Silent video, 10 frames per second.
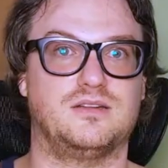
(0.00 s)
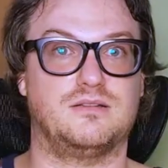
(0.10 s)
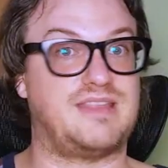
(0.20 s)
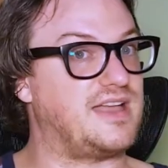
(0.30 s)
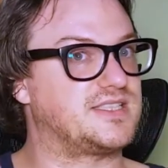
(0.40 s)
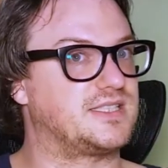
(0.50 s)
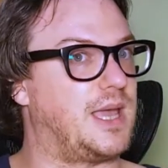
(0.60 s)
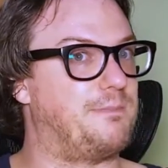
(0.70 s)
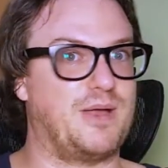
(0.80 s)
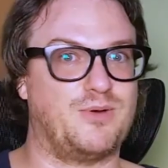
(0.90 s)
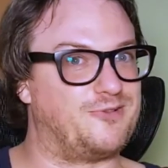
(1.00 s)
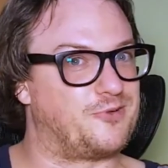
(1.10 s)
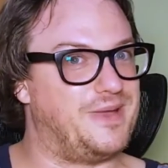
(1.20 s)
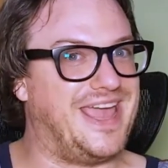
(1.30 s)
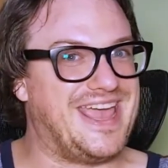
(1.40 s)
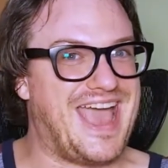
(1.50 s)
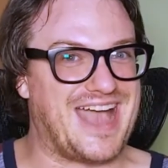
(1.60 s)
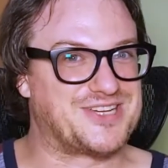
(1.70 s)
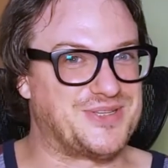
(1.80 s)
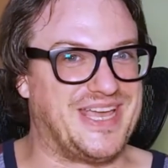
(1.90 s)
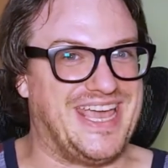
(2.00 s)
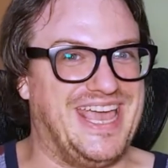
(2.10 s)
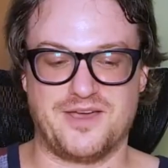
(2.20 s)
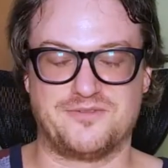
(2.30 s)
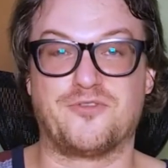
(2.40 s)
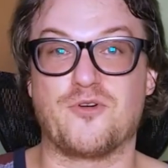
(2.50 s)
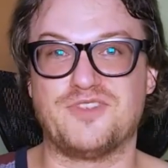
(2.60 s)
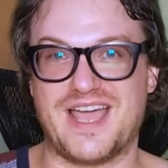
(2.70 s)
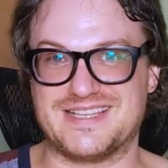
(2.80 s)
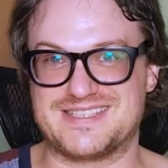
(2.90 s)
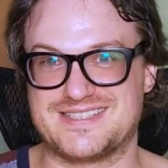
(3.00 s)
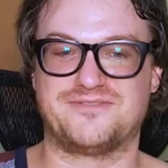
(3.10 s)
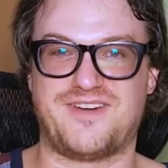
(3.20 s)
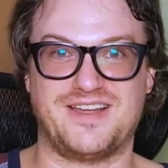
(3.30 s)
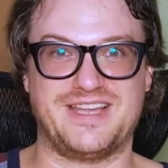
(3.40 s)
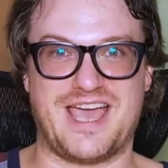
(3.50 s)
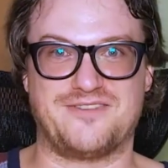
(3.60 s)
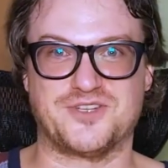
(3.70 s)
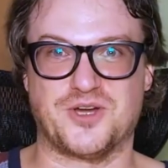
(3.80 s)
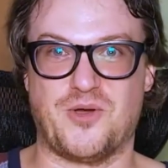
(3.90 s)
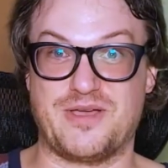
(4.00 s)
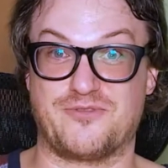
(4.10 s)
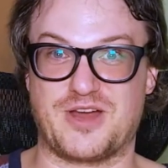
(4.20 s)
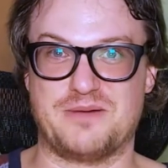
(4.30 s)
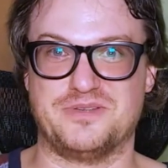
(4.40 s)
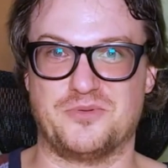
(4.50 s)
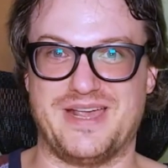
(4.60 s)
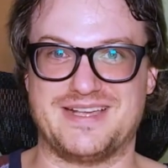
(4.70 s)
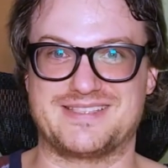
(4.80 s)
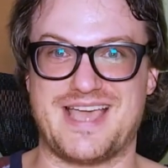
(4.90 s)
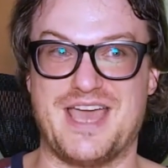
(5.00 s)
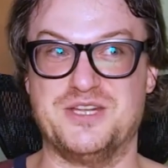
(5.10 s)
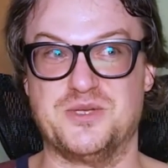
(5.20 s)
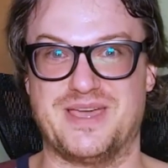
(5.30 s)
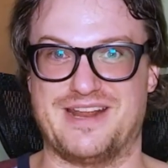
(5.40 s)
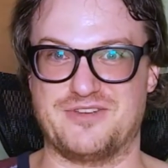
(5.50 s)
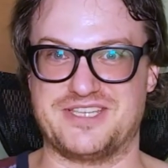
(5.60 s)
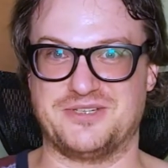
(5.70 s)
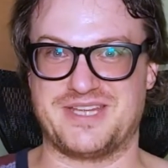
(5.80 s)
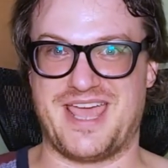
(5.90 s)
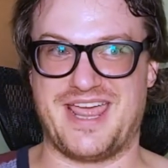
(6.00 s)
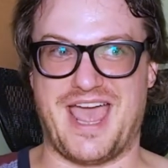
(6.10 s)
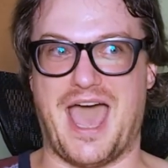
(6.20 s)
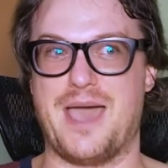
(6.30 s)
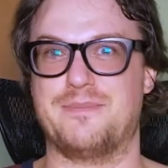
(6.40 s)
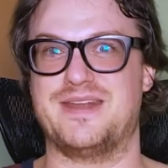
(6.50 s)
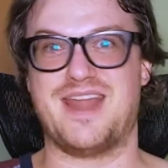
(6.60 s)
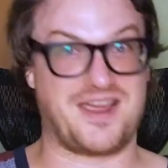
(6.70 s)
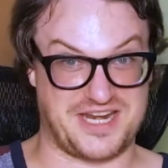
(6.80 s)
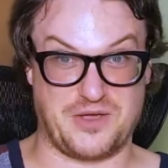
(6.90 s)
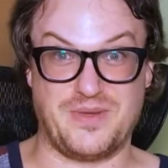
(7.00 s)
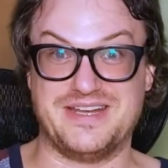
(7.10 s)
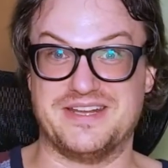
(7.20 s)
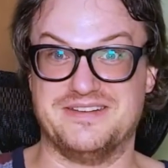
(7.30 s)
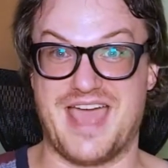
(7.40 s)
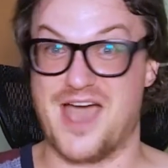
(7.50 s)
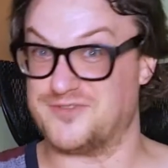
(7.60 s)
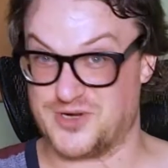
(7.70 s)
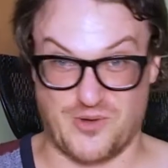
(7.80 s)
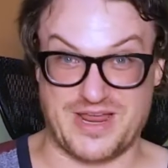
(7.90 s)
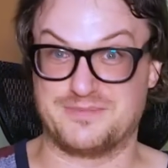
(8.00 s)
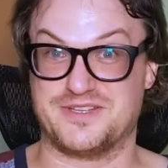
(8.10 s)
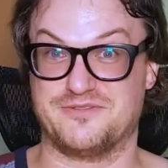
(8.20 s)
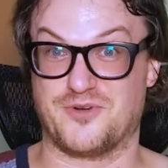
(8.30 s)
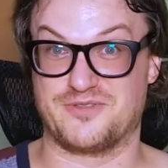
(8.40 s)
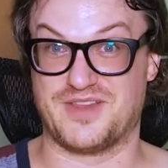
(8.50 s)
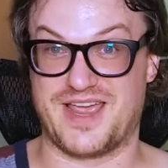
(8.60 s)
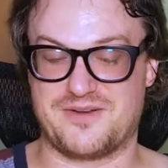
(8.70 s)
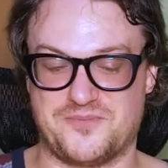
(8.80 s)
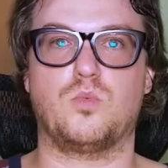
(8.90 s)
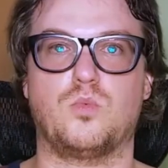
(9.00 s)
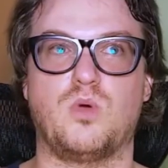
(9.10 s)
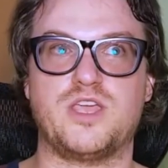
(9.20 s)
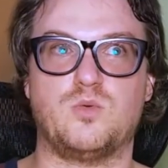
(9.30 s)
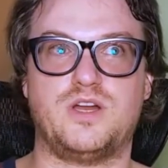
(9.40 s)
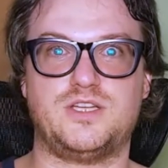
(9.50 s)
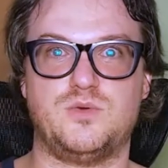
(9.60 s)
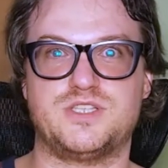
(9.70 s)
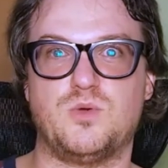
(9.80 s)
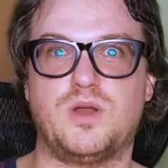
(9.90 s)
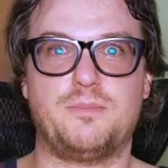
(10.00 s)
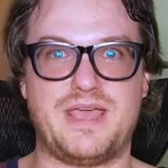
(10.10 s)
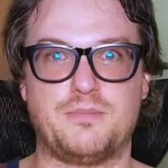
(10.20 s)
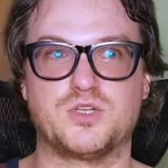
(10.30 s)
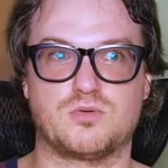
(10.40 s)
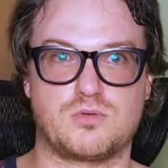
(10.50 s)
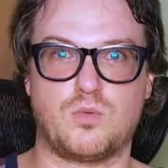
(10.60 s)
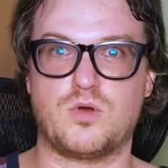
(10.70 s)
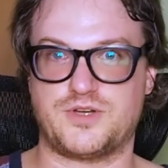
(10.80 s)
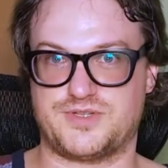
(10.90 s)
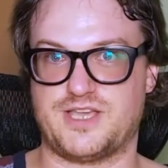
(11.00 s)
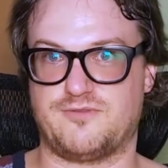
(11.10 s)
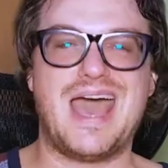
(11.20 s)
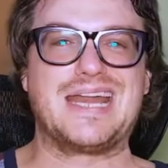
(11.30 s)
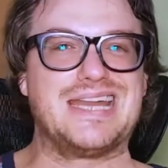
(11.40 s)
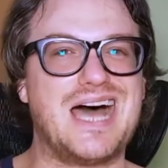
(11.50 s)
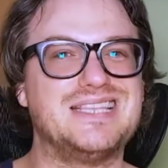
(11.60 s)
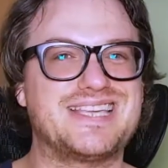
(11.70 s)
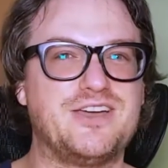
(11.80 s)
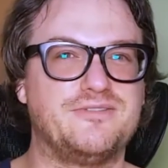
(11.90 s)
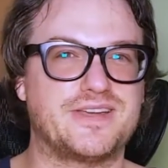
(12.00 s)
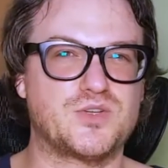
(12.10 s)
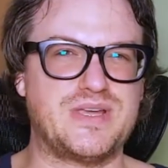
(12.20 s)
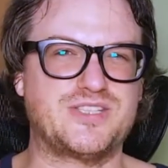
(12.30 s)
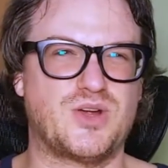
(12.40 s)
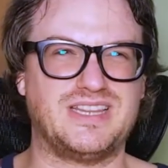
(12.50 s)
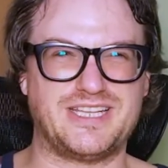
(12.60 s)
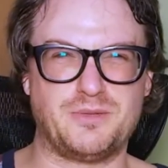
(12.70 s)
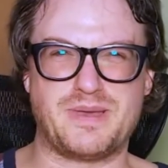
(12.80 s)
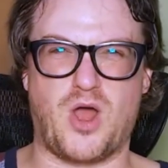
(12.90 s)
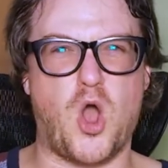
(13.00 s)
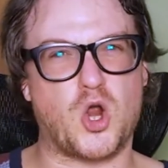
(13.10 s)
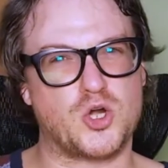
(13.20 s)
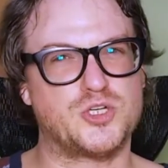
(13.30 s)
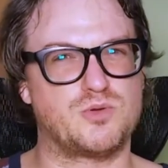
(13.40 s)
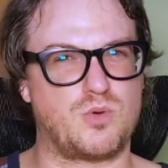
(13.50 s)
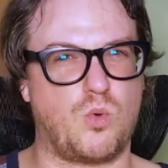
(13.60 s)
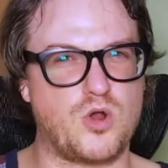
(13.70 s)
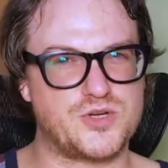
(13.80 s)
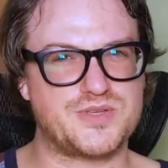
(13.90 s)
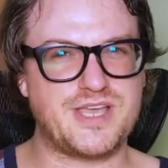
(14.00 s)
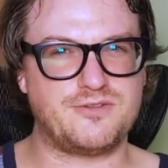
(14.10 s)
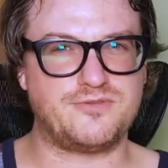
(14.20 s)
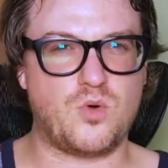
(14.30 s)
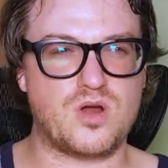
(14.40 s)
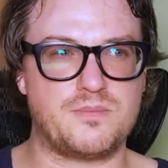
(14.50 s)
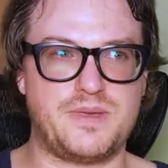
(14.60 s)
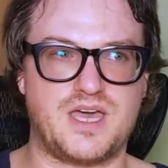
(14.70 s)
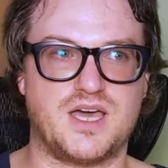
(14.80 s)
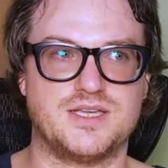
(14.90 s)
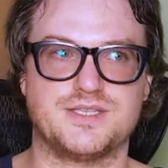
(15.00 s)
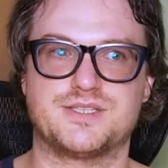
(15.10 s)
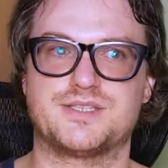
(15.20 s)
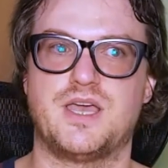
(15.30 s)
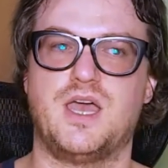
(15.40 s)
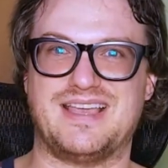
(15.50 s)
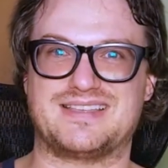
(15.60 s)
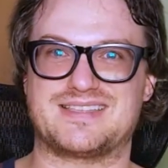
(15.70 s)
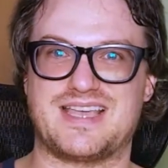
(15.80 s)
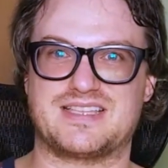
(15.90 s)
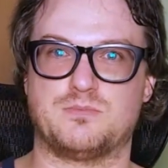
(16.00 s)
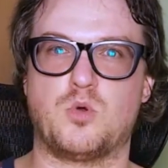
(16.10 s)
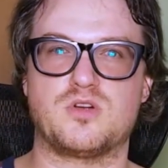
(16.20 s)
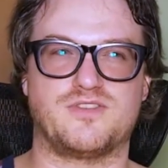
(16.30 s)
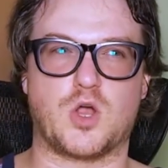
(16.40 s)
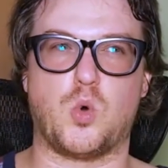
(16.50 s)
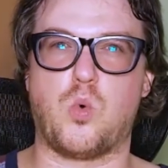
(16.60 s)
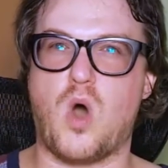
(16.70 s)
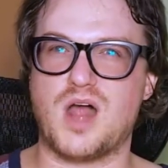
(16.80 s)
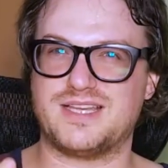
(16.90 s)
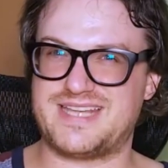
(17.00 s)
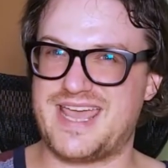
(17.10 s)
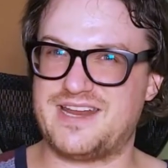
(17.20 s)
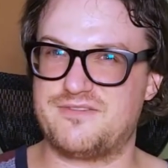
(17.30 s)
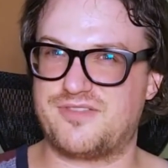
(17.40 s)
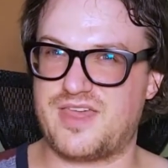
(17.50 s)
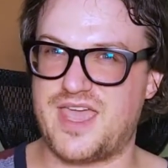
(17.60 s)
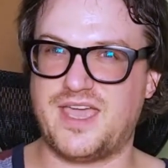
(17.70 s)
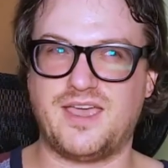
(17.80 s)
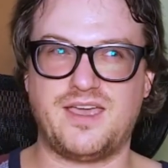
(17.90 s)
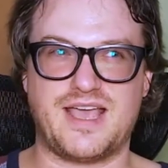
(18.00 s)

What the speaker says: That's a big one for me, actually. 4 flights. Finally, after going for a couple of weeks and doing it every single day, I'm not getting winded after going up to the 4th flight. What you want to do is you want to be able to reward yourself. Non-scale victories are a little bit harder to reward yourself for because it's more of a qualitative thing.